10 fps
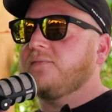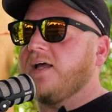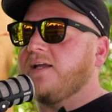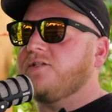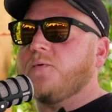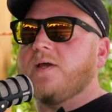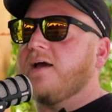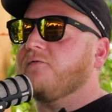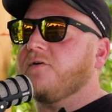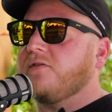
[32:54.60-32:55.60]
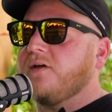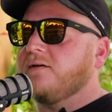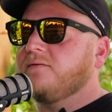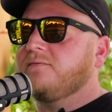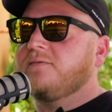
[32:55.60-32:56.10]
like doing everything.
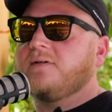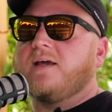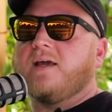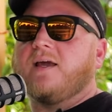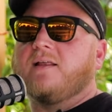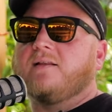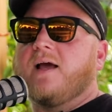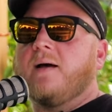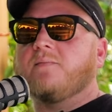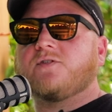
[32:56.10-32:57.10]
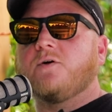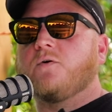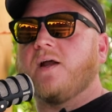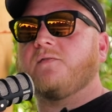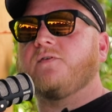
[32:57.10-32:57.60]
Yeah. And I'm so
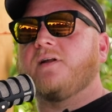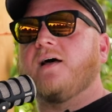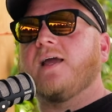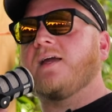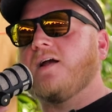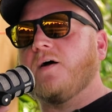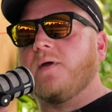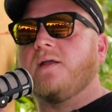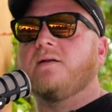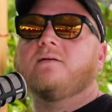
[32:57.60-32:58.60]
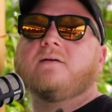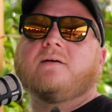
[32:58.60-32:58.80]
grateful now I can come in